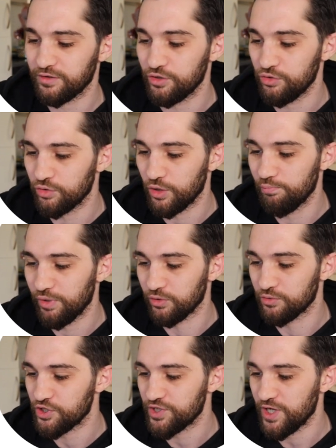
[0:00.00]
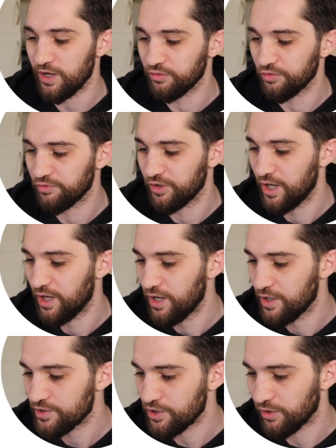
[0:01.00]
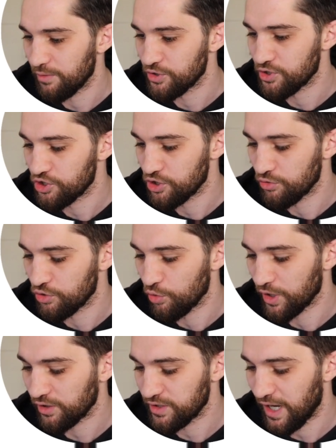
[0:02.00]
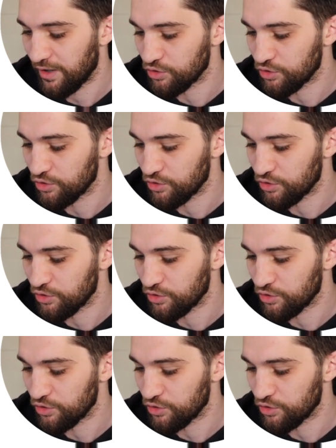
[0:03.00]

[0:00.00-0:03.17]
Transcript: that you can build yourself. So let me just show you quickly how